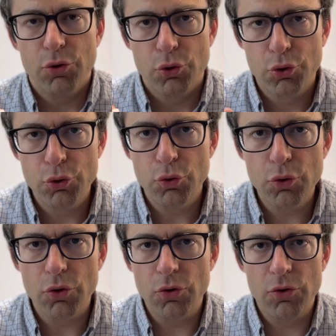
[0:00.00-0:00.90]

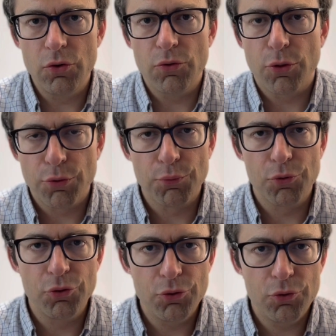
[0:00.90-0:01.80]
Google,
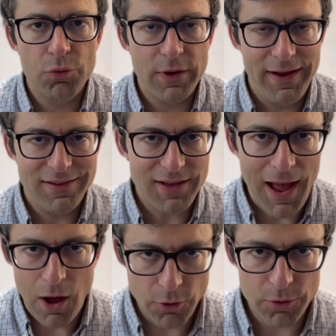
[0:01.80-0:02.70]
through its
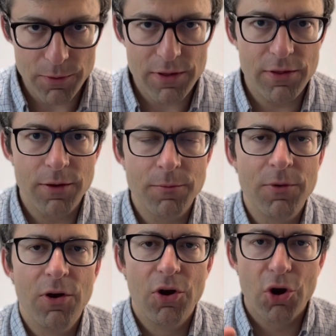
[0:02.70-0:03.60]
algorithm,